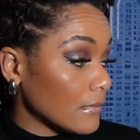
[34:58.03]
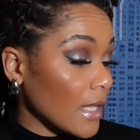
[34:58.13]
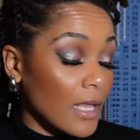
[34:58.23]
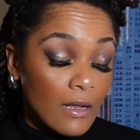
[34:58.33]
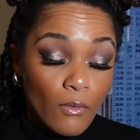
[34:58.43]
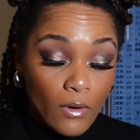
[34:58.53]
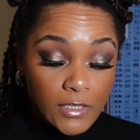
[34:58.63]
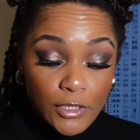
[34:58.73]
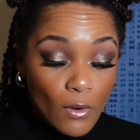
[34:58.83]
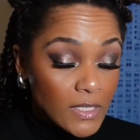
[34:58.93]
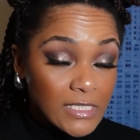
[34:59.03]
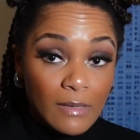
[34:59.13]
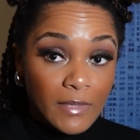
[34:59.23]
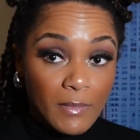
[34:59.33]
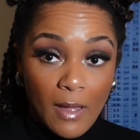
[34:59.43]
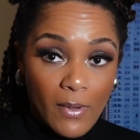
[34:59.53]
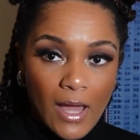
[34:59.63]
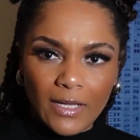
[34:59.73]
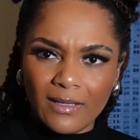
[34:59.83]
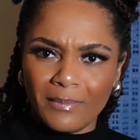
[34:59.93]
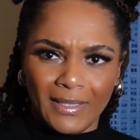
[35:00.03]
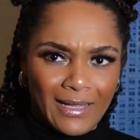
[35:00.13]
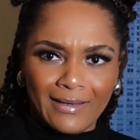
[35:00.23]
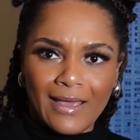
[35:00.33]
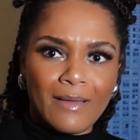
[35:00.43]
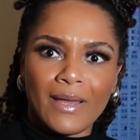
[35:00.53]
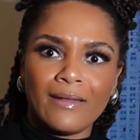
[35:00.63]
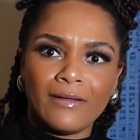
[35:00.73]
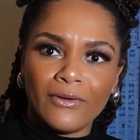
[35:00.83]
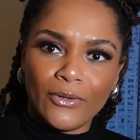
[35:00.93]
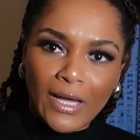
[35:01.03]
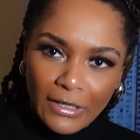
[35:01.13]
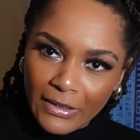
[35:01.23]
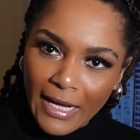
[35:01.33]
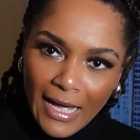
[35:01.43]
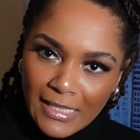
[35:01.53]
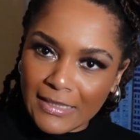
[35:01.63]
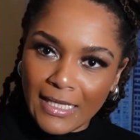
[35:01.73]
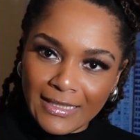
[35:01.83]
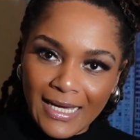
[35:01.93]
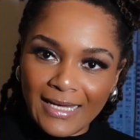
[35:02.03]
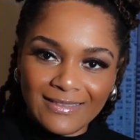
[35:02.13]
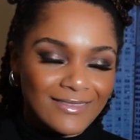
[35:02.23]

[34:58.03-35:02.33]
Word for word: and or showing something my body, they'll be like, damn, I didn't know you had all the ass like that.